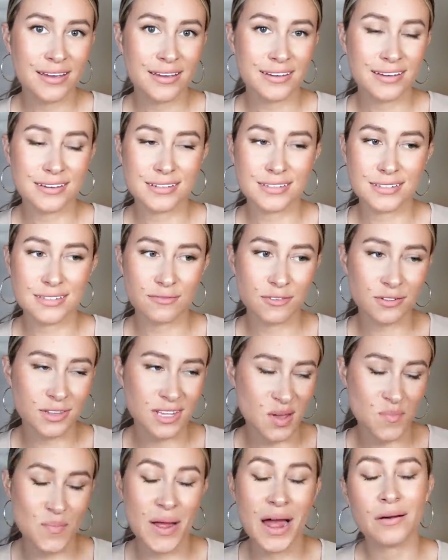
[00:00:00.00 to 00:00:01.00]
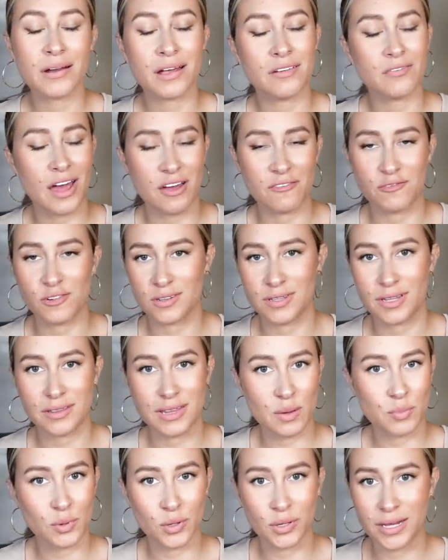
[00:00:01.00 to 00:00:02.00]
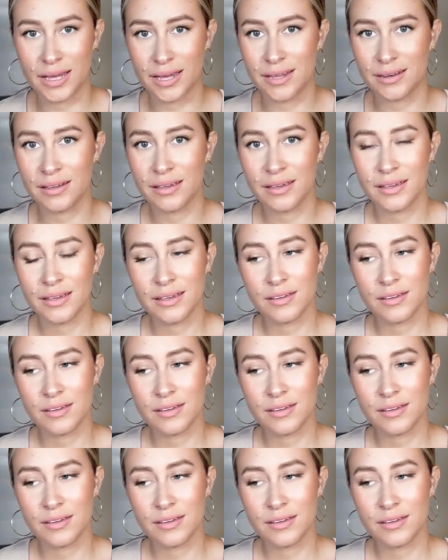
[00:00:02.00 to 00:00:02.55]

Because for the amount of effort that they put in,